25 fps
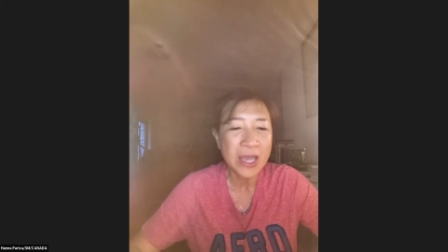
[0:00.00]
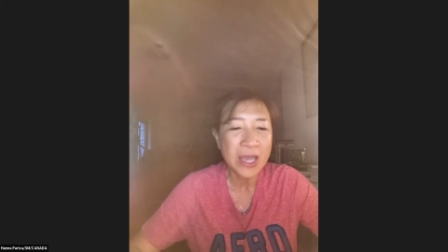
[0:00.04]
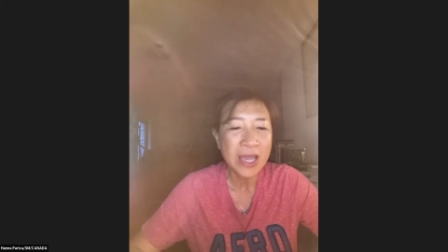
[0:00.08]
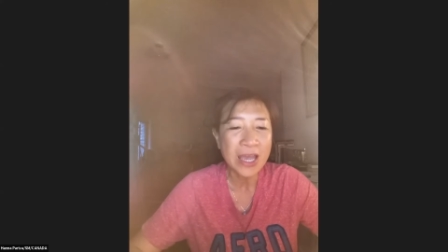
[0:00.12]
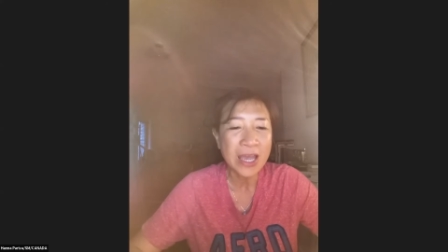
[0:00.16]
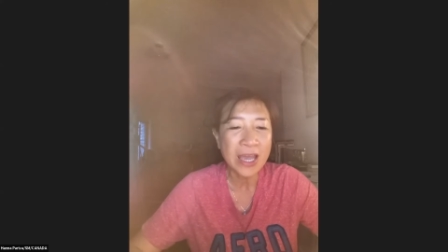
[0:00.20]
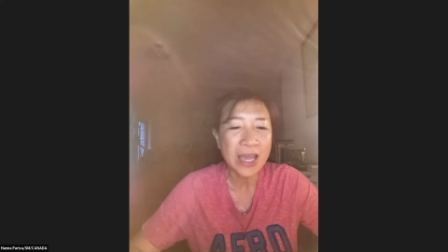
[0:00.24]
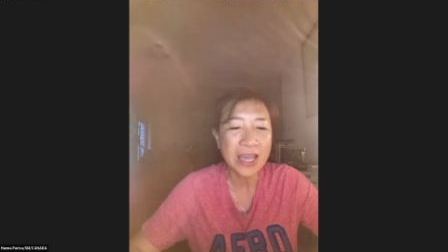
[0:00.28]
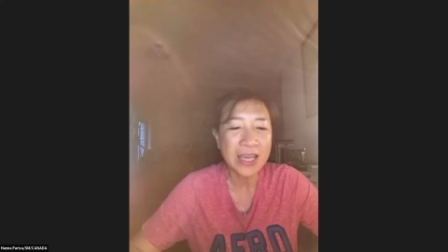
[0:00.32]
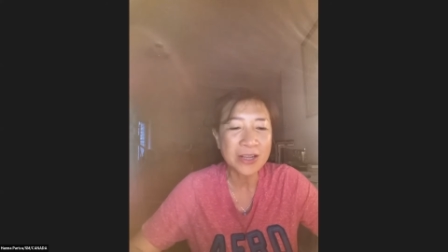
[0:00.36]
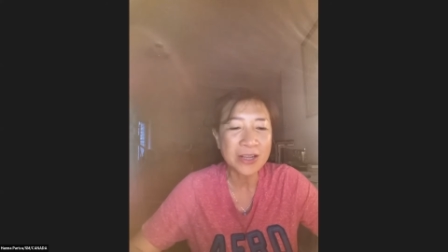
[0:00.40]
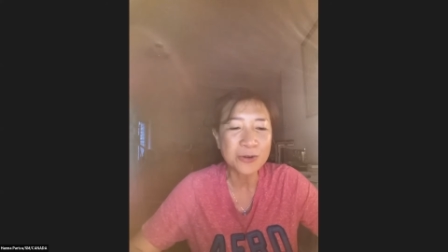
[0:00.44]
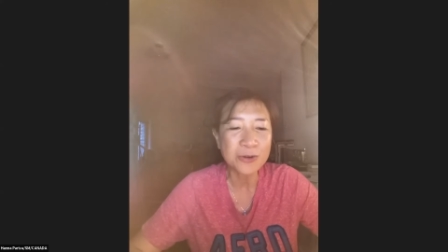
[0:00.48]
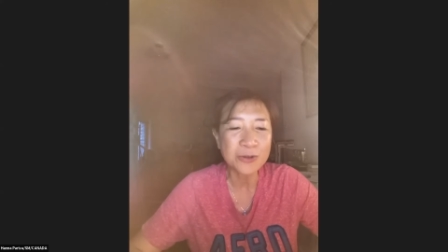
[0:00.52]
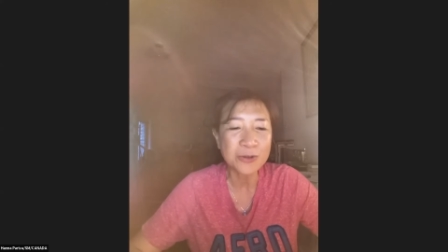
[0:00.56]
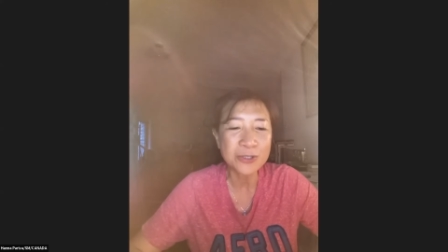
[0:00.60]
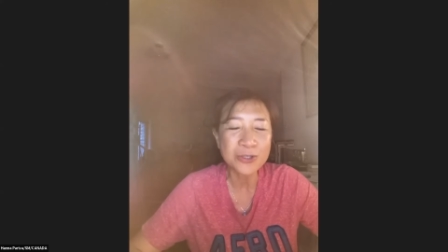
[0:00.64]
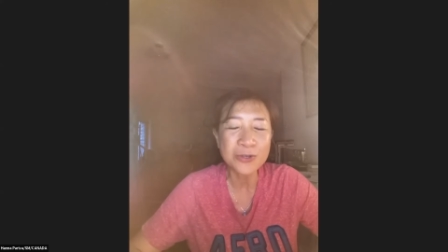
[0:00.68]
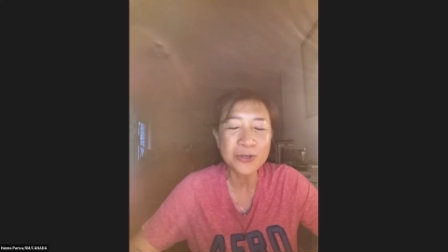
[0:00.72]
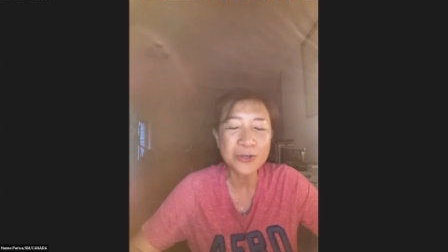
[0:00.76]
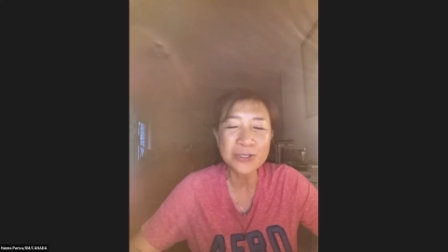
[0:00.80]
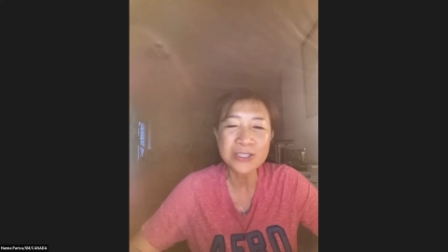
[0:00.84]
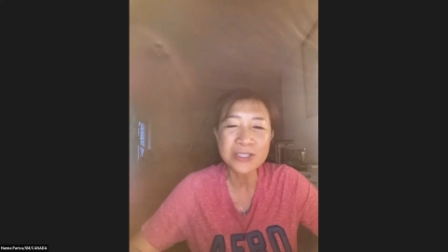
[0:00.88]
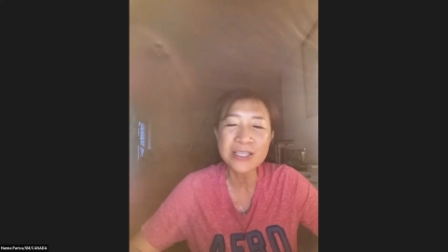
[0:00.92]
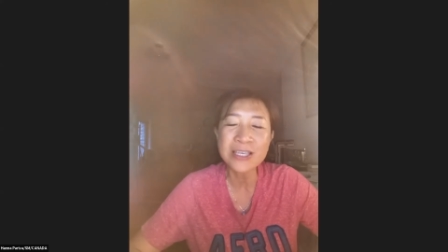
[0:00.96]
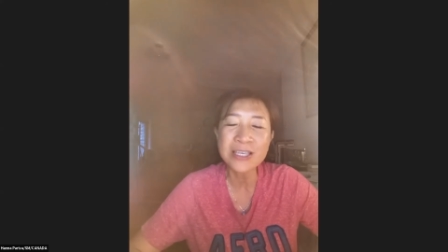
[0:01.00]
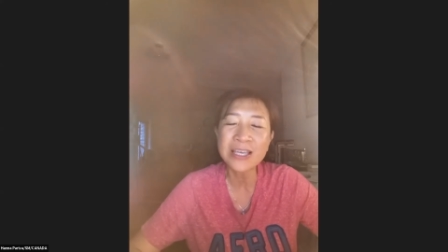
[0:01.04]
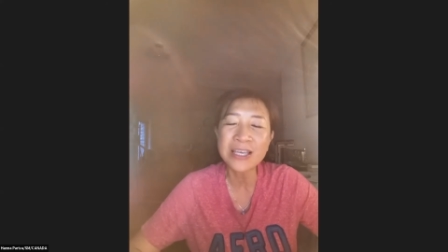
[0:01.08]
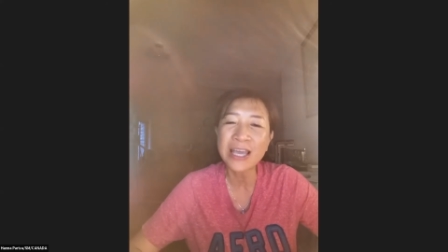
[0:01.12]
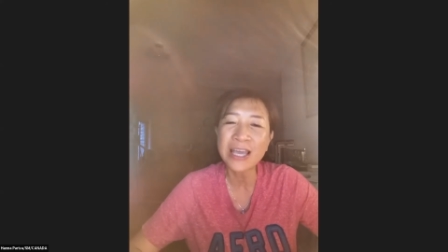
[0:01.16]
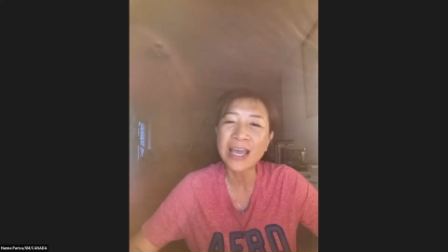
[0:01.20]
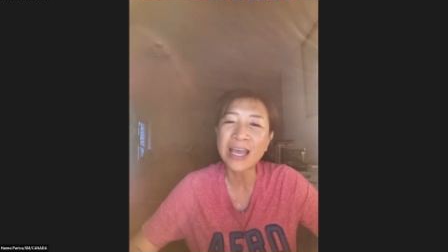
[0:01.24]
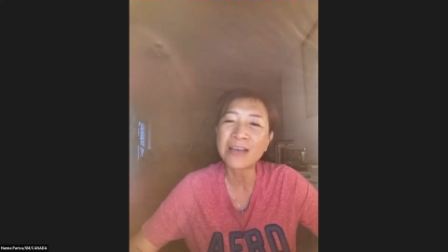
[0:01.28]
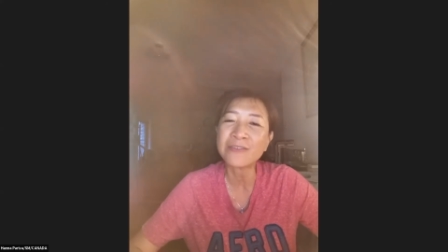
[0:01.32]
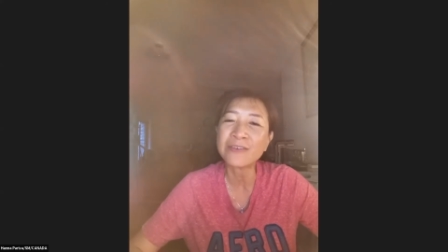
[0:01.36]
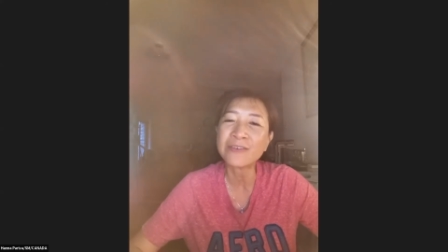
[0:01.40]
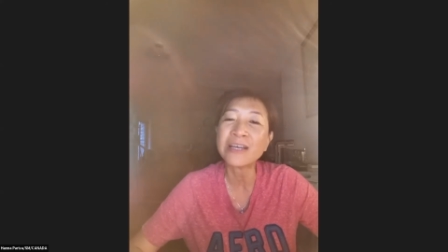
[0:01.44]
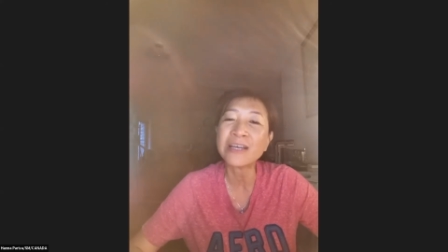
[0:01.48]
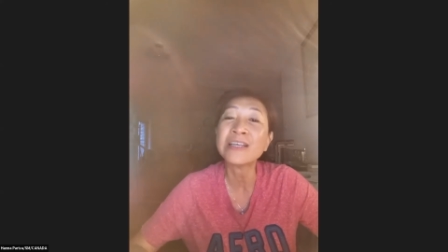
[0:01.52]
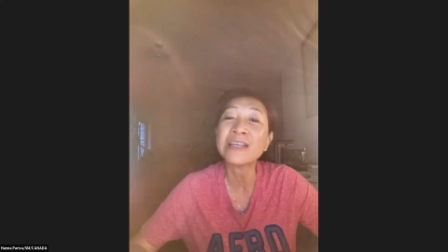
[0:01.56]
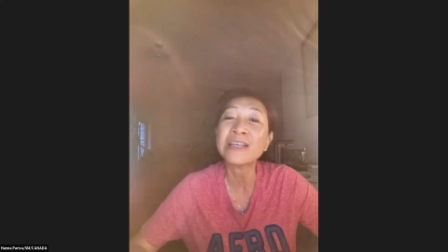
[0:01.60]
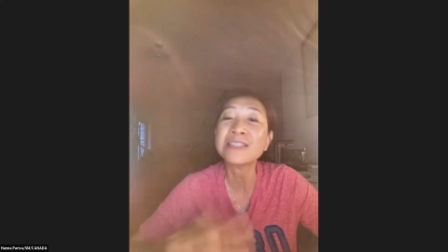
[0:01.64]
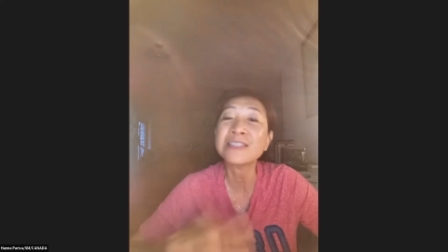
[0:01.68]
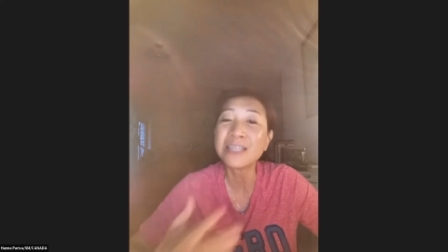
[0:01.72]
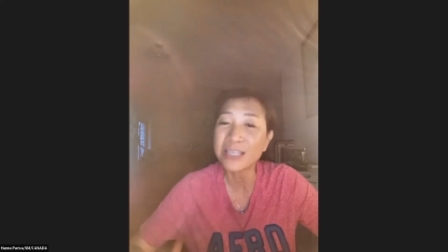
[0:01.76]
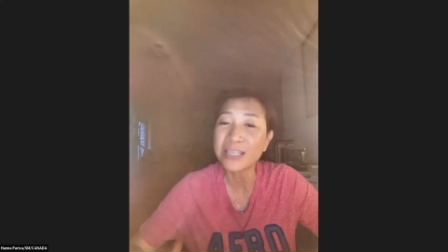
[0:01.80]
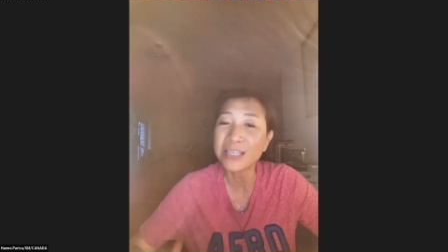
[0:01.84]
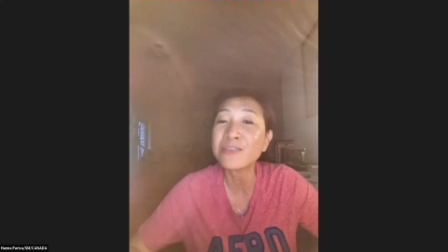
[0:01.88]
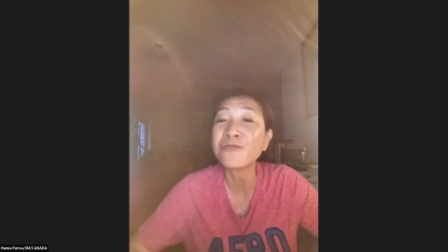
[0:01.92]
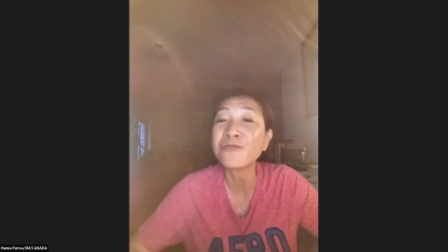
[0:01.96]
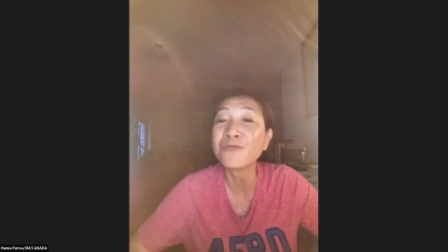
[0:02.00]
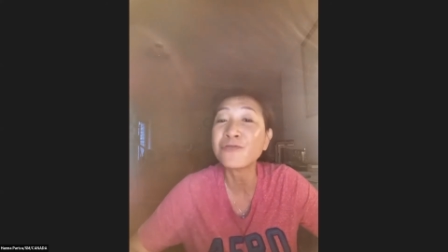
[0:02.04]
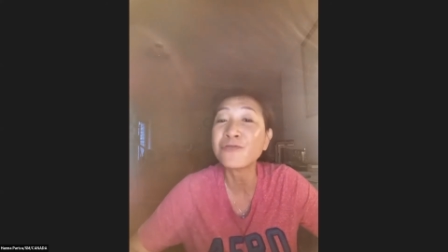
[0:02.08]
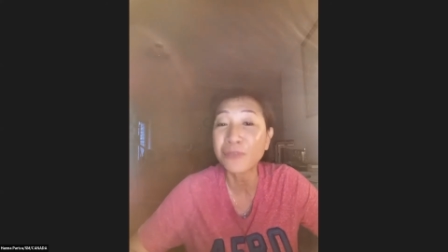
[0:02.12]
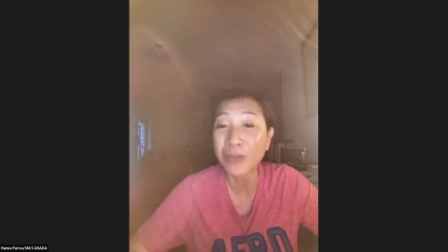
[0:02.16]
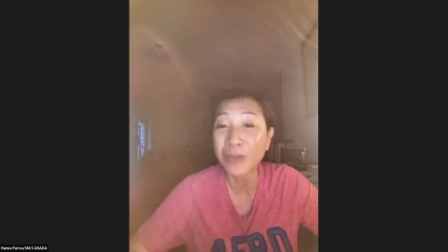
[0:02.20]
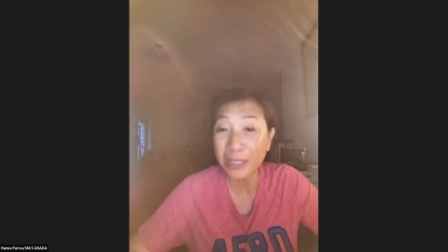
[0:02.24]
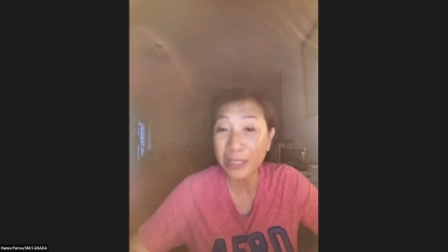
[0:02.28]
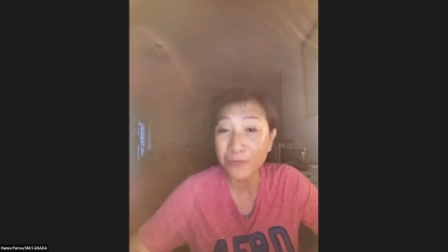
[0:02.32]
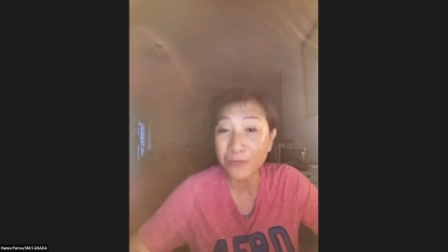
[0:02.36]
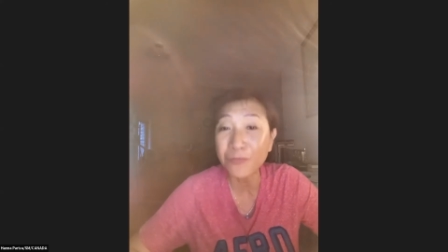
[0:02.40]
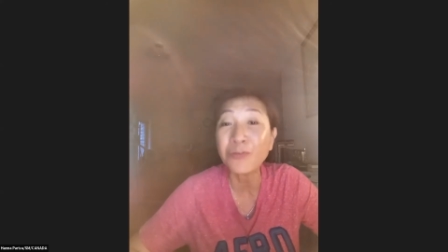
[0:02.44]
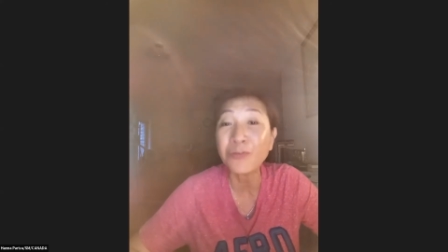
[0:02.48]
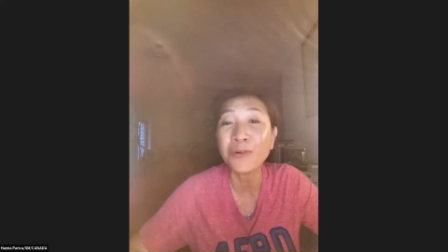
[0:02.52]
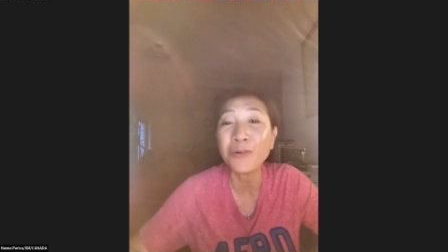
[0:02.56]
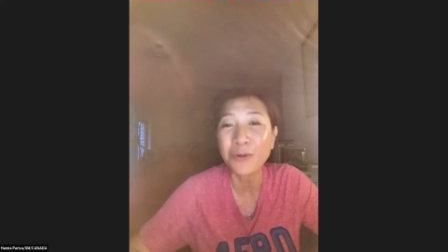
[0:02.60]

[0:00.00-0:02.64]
And also she is faithful.